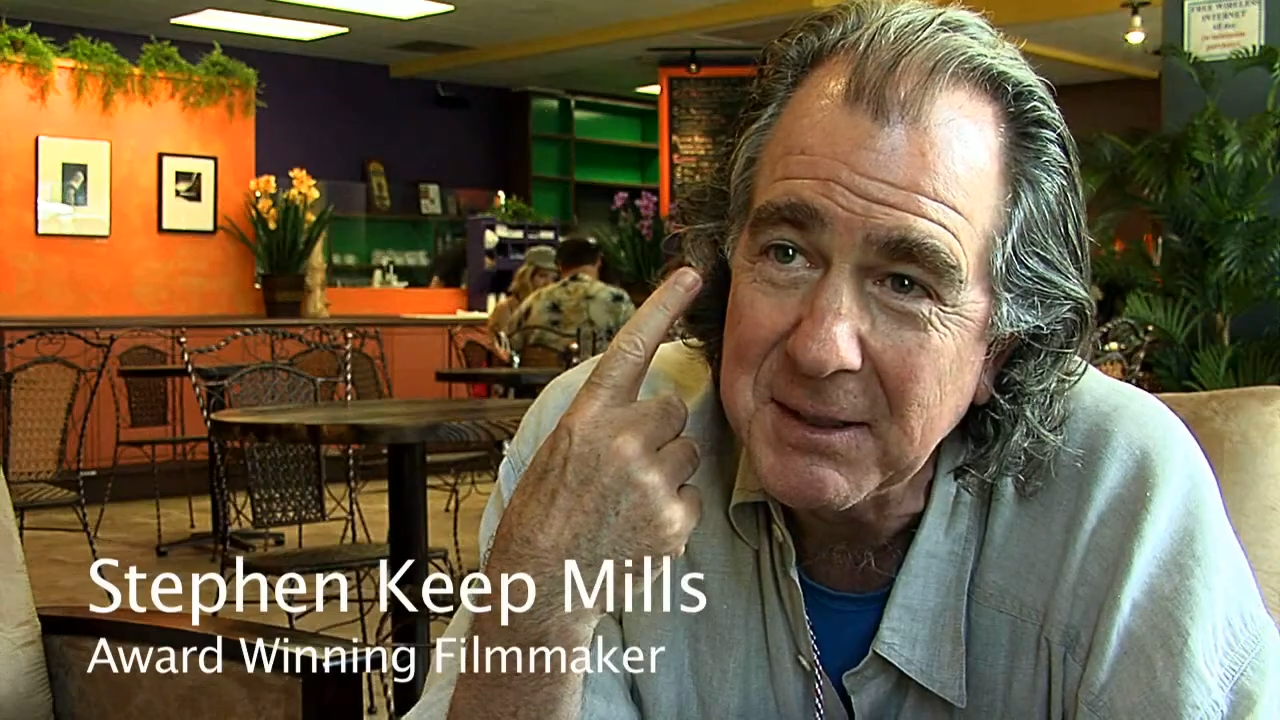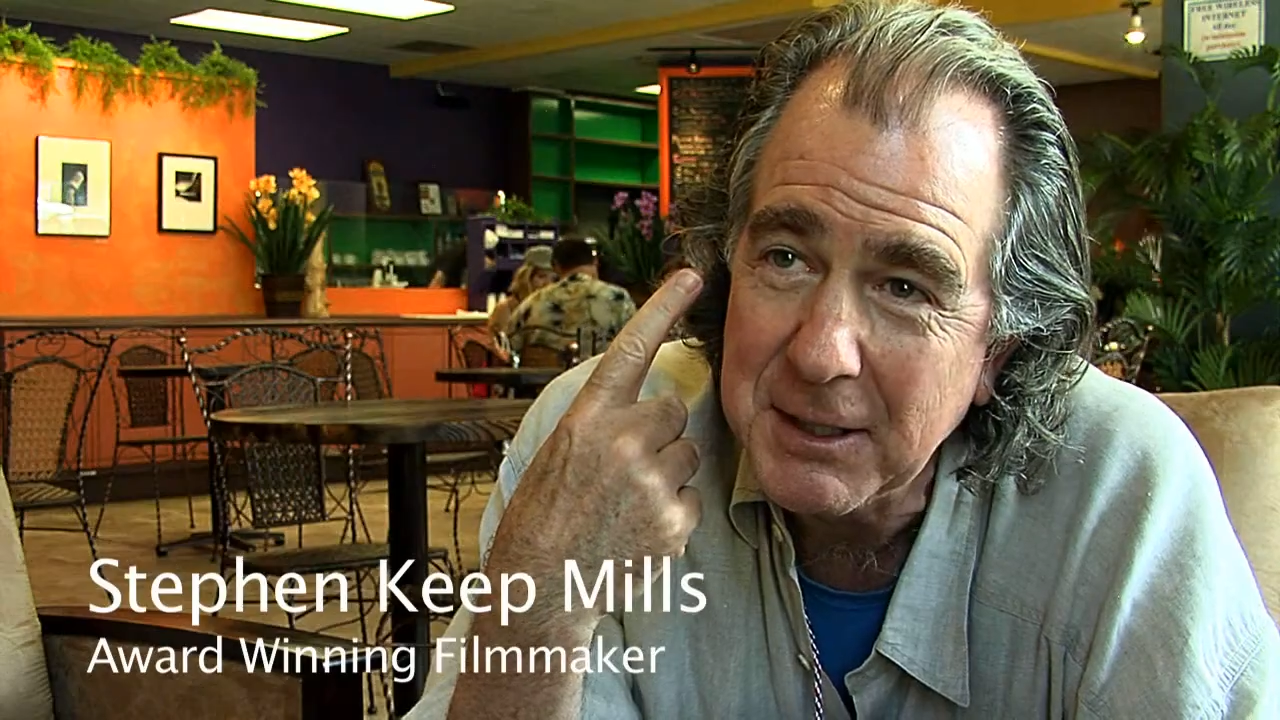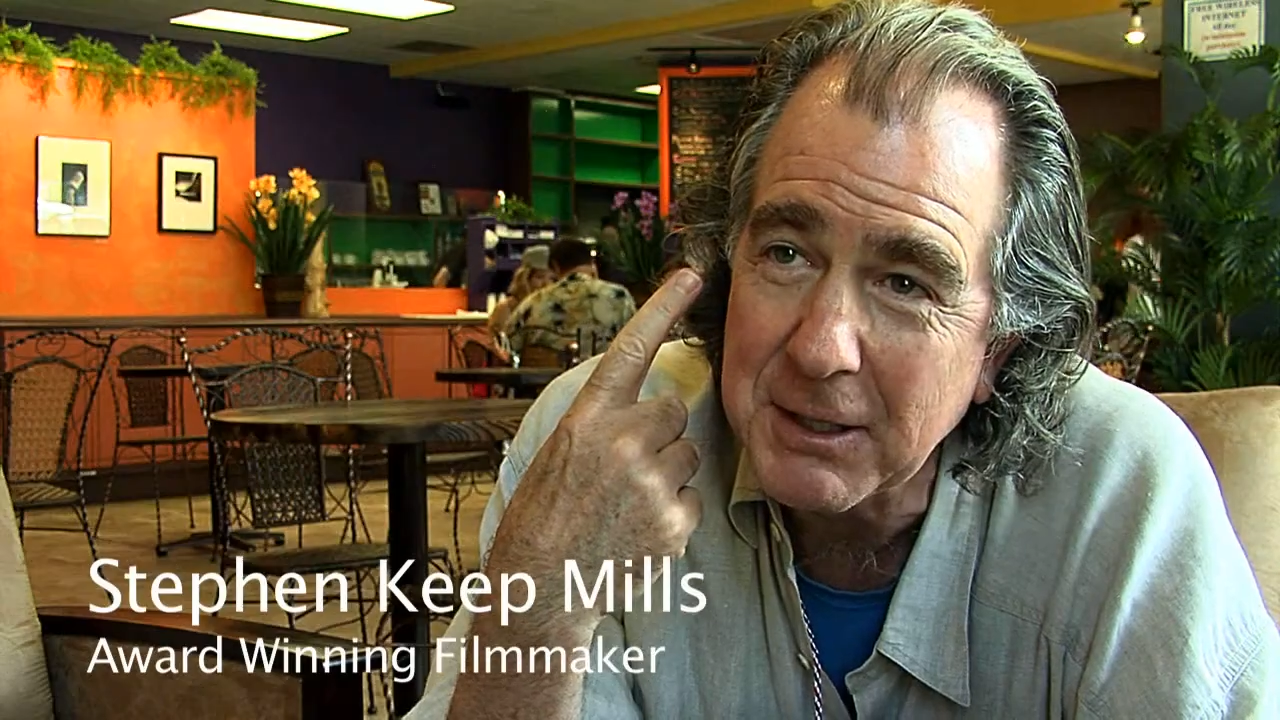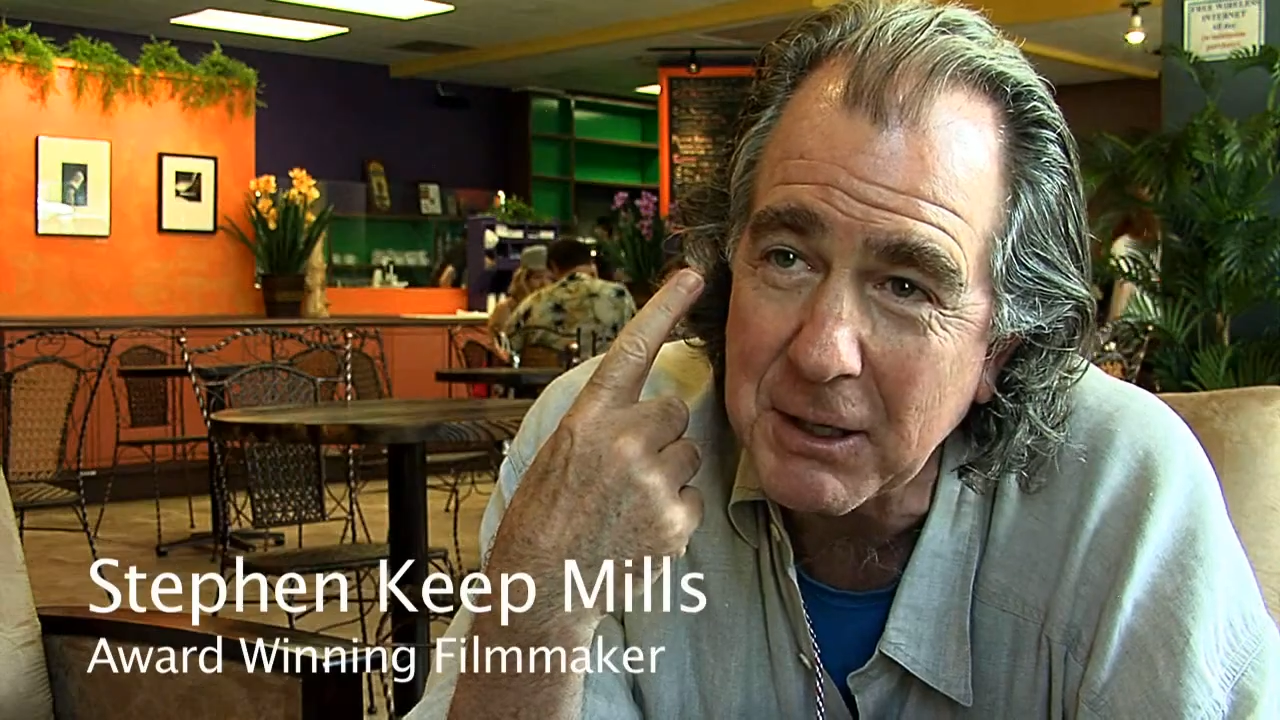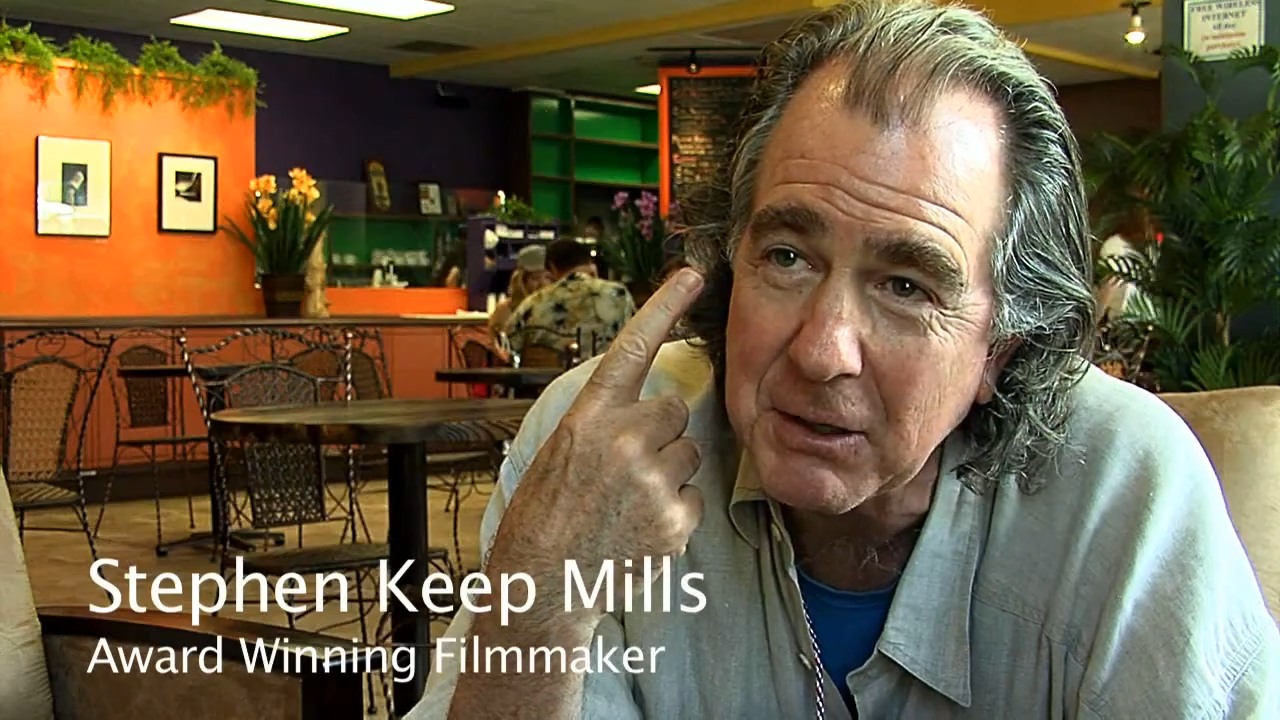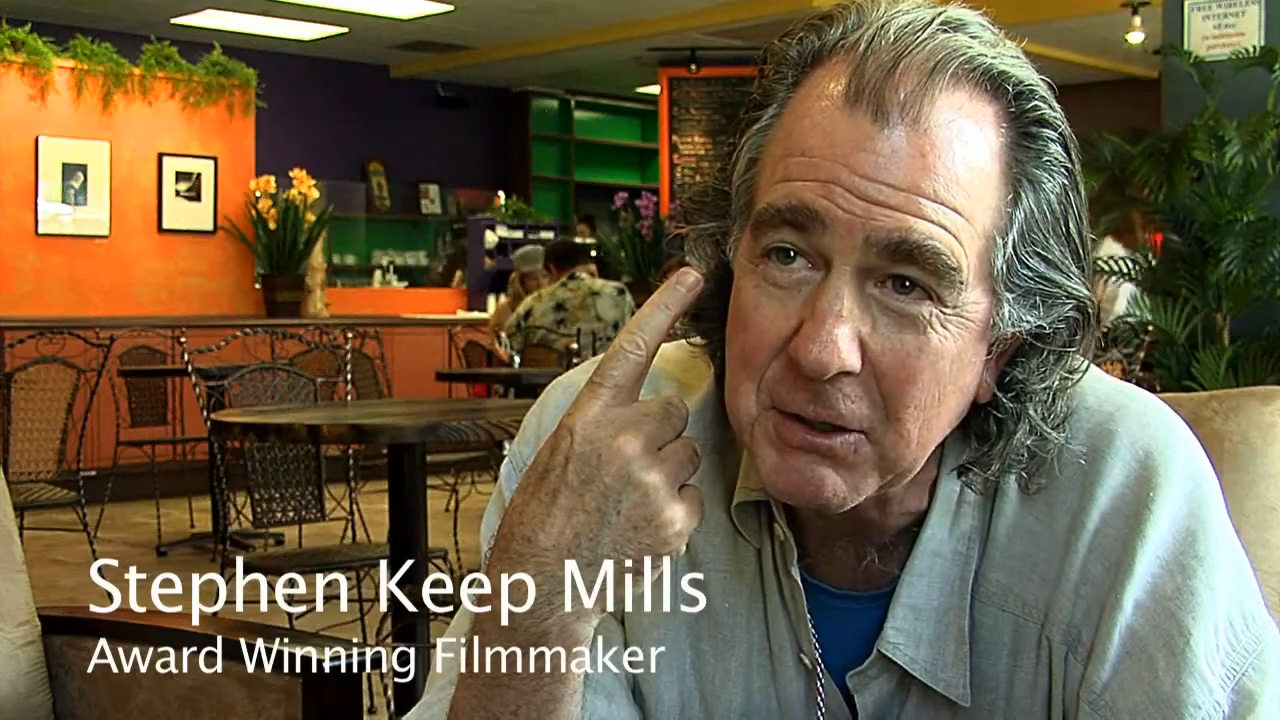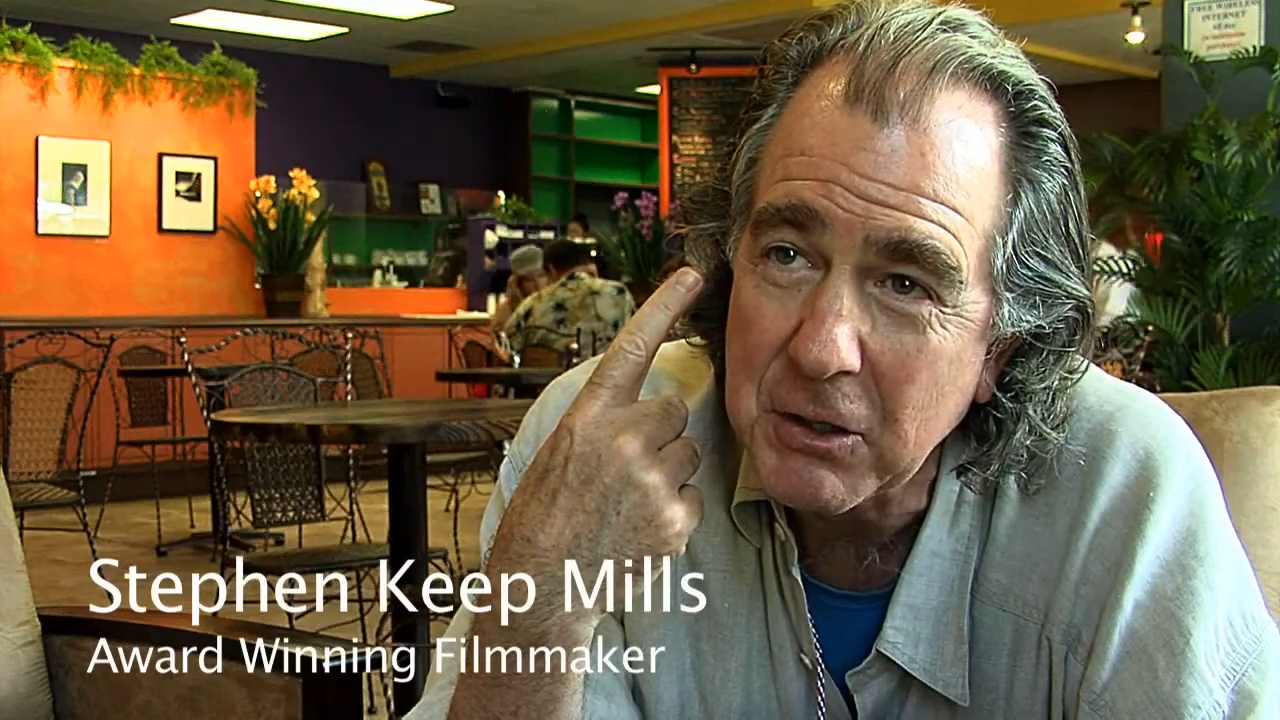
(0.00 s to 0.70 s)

here,